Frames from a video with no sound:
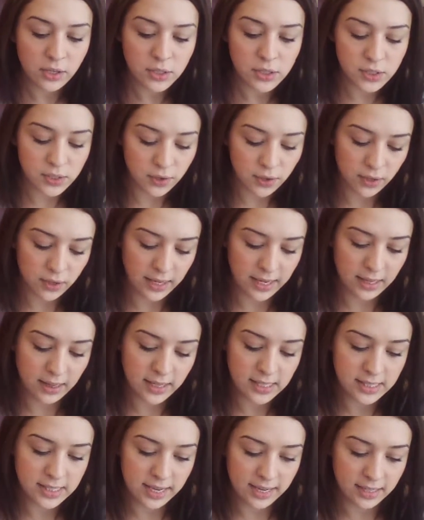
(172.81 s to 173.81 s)
So in
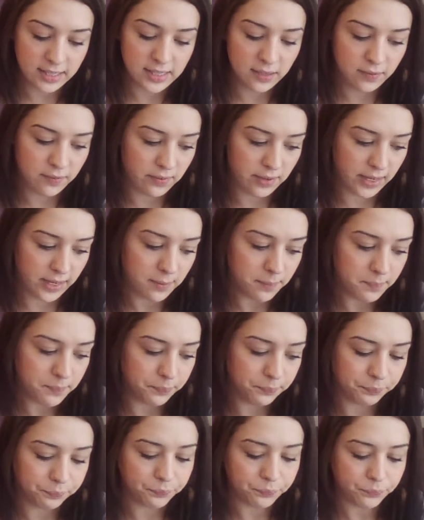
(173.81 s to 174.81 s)
this activity,
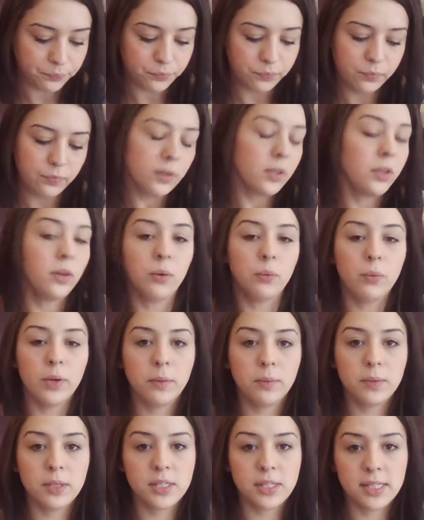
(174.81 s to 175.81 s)

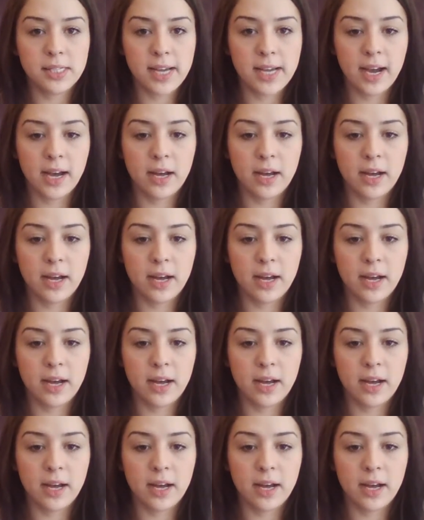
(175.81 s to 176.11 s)
we'll just